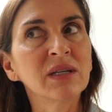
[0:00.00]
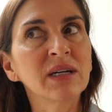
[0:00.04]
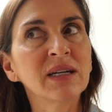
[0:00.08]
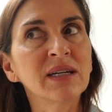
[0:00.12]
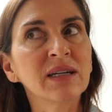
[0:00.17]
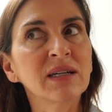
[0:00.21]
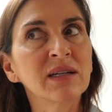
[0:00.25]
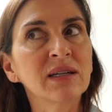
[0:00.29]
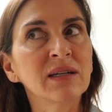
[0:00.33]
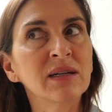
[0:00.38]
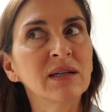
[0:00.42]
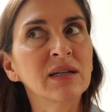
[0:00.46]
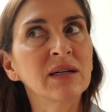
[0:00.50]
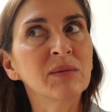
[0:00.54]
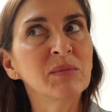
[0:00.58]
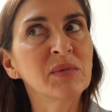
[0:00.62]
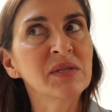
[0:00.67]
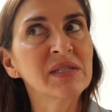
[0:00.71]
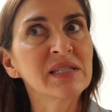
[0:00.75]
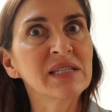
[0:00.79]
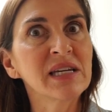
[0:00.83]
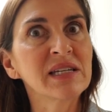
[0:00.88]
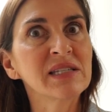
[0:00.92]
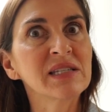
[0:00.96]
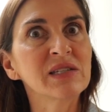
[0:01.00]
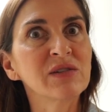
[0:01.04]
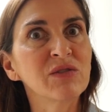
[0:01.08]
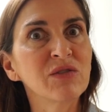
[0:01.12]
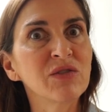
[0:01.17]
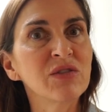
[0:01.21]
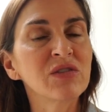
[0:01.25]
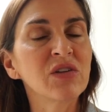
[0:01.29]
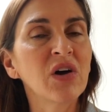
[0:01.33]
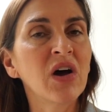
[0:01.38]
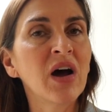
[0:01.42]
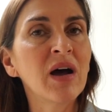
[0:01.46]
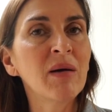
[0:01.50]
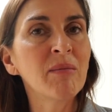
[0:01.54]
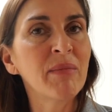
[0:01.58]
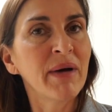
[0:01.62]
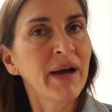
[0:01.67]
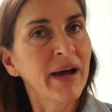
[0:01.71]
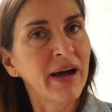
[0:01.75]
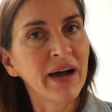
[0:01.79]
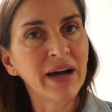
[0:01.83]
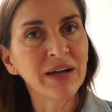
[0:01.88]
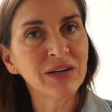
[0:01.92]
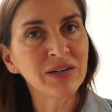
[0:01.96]
like an obsessive thought
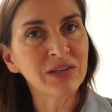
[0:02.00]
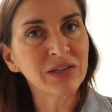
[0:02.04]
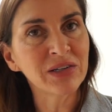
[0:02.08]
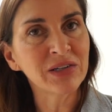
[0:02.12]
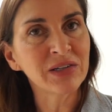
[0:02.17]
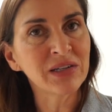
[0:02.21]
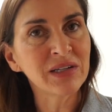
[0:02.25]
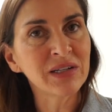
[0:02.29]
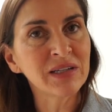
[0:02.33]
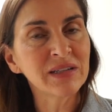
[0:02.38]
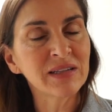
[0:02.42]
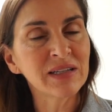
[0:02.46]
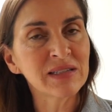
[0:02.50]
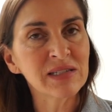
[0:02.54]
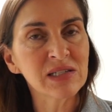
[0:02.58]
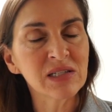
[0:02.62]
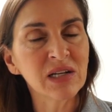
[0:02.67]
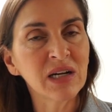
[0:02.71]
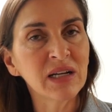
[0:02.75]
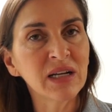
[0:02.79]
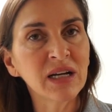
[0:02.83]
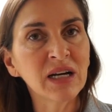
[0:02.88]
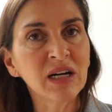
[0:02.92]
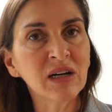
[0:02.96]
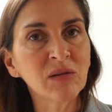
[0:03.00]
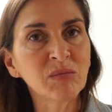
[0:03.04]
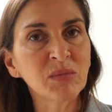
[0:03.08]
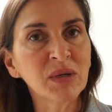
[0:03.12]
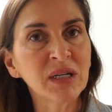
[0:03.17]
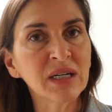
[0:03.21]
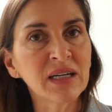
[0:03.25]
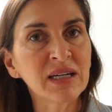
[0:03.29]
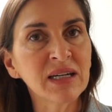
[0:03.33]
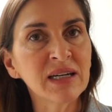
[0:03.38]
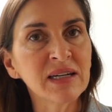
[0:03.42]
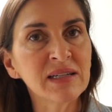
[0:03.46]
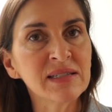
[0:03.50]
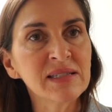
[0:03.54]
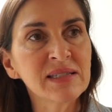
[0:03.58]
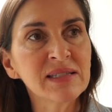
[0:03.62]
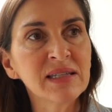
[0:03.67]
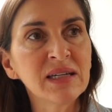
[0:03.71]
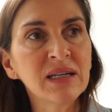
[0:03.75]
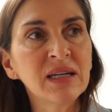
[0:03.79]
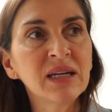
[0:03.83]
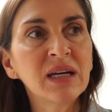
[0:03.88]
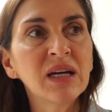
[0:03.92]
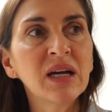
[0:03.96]
pattern that's not helping
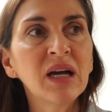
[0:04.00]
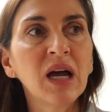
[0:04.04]
us,